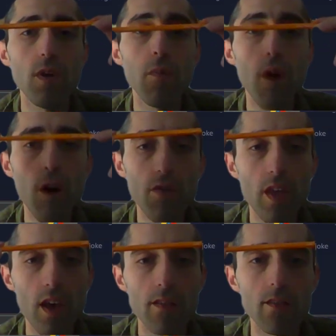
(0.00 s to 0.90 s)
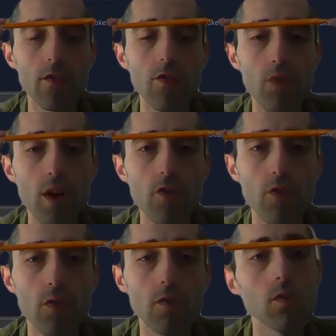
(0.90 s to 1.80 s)
above that
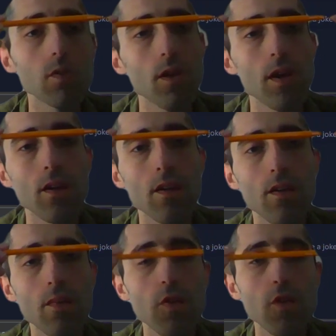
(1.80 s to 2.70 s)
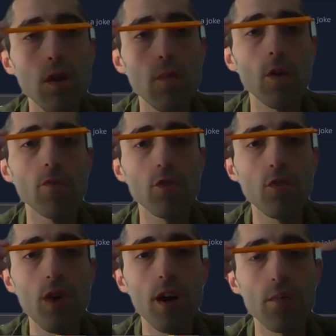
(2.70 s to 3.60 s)
threshold, and especially above
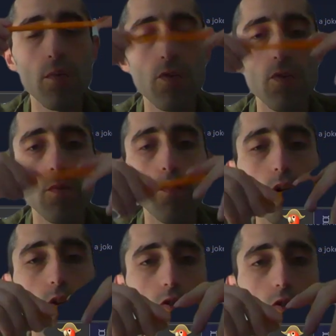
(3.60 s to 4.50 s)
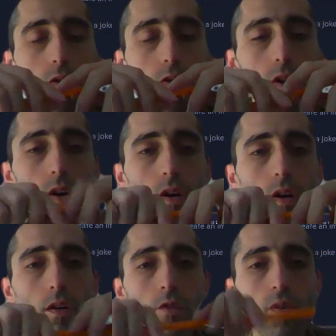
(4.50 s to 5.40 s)
2 atmosphere pressure
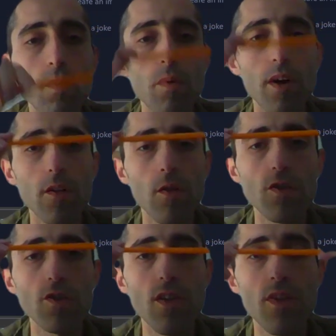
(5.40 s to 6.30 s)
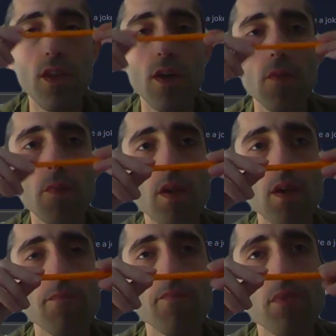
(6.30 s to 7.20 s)
of hyperbaric oxygen
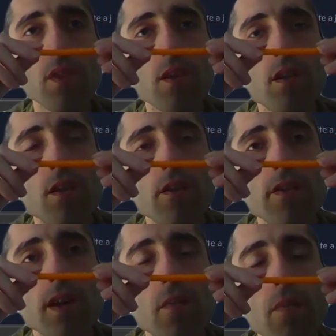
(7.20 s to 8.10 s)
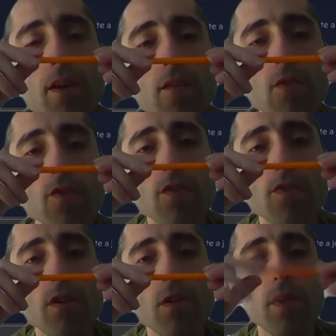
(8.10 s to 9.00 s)
therapy, the hyperbaric
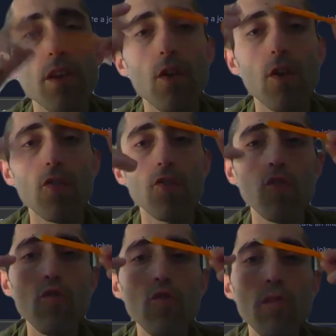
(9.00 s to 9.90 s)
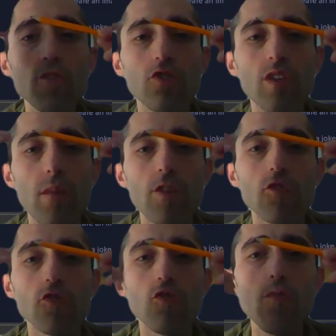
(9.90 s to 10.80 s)
oxygen therapy caused too much
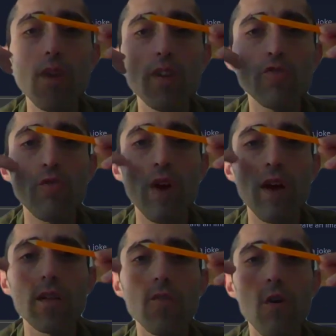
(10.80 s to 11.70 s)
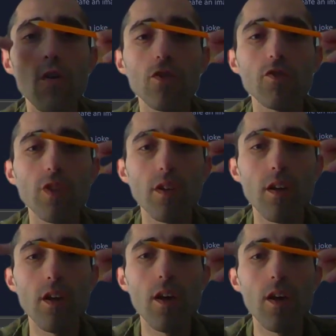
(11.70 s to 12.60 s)
damage, too much reactive
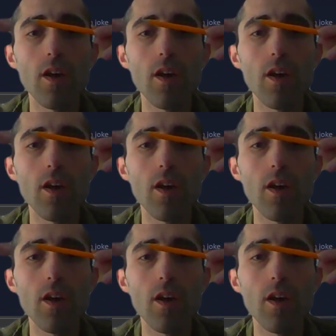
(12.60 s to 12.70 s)
oxygen